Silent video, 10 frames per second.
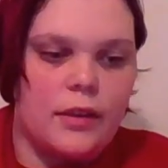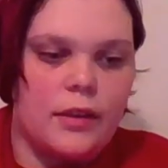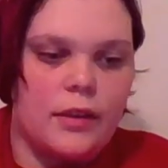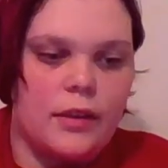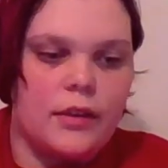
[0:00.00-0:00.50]

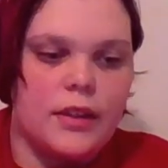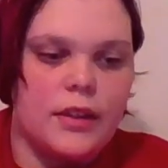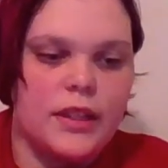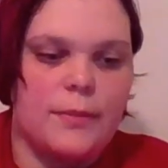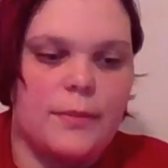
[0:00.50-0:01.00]

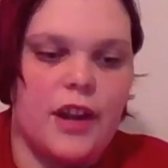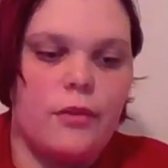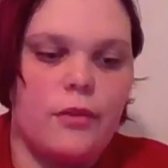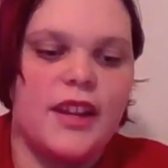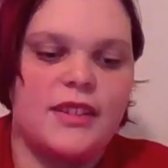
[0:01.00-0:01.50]
Spider-Woman
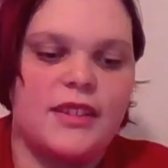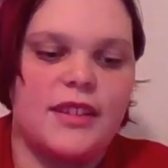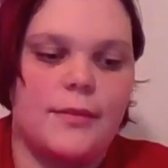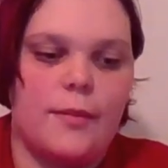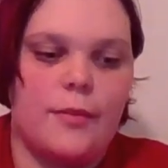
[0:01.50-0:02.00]
has teamed up
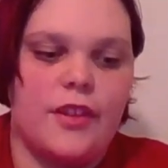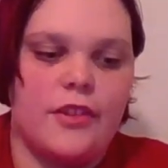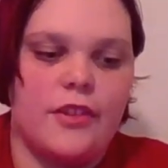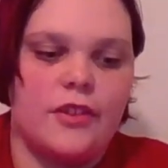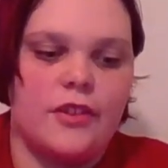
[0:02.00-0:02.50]
with other
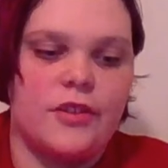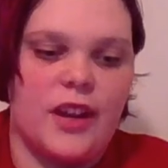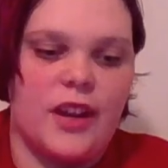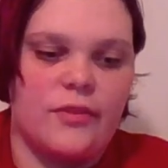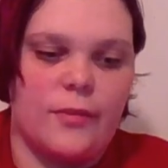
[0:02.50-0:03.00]
spiders
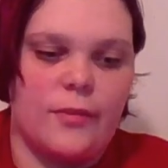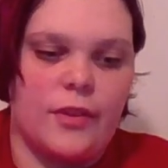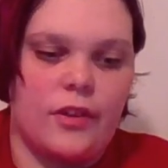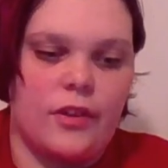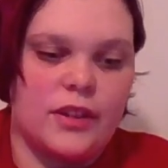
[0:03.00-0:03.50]
from across
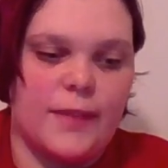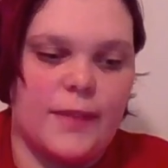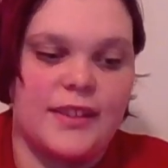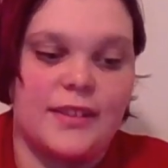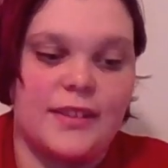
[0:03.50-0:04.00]
space and
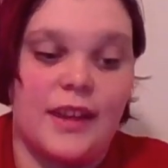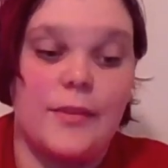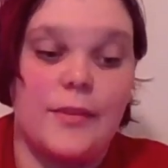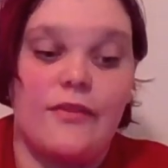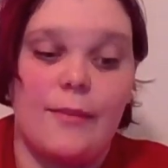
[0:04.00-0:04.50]
time to
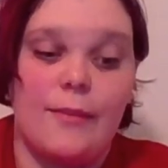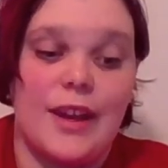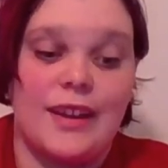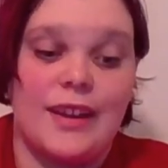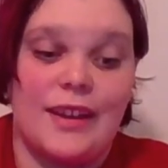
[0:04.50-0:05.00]
fight back
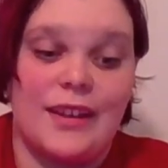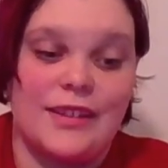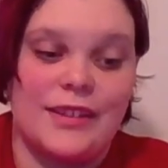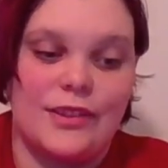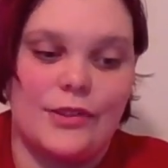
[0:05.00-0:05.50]
against this
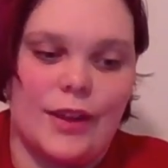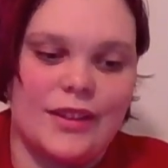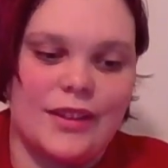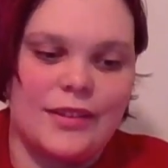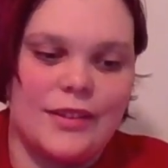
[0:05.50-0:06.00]
threat.
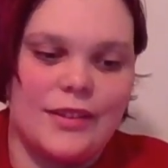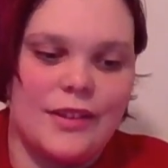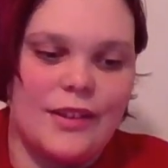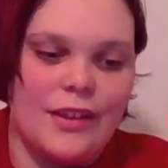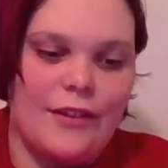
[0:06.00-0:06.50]

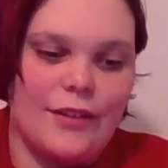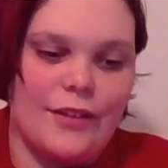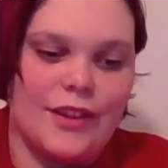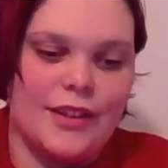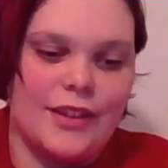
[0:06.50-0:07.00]
When the
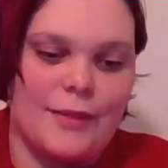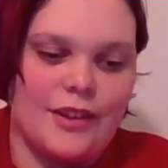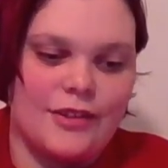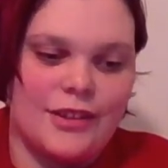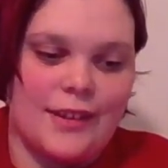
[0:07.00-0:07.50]
spiders
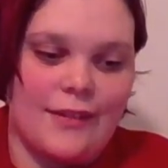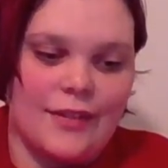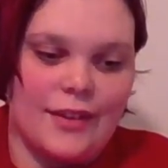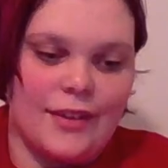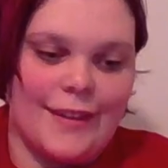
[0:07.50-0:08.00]
discovered
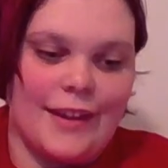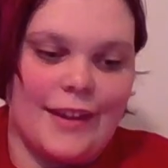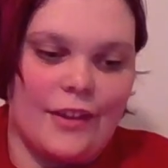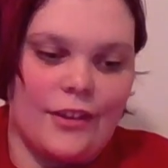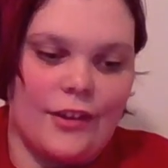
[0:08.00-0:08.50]
that another
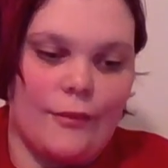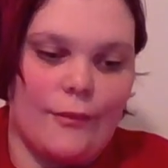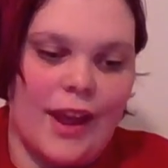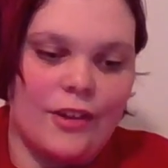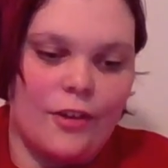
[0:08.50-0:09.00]

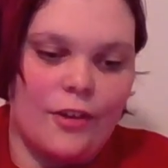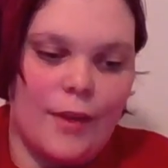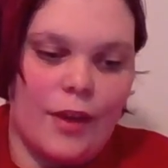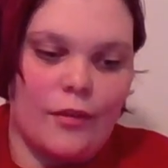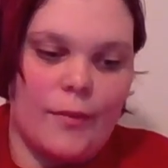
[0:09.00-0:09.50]
arachno-powered
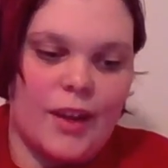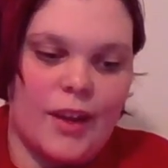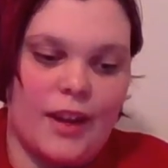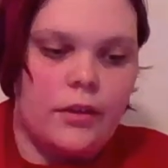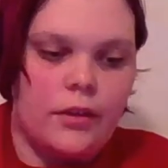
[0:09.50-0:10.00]
woman named
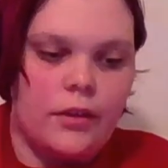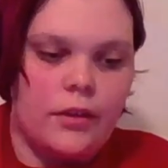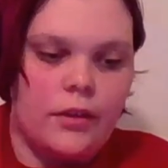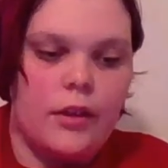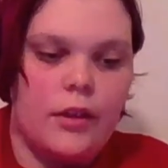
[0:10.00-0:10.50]
Soap
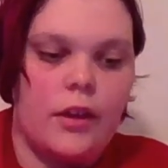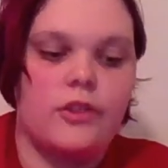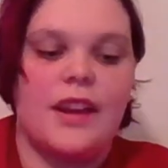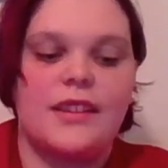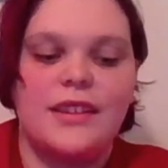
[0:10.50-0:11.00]
attracts the
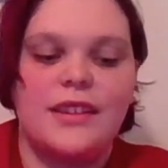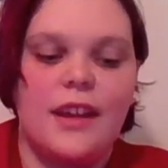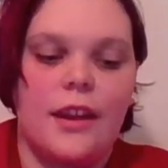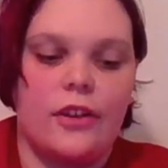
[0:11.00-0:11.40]
inheritors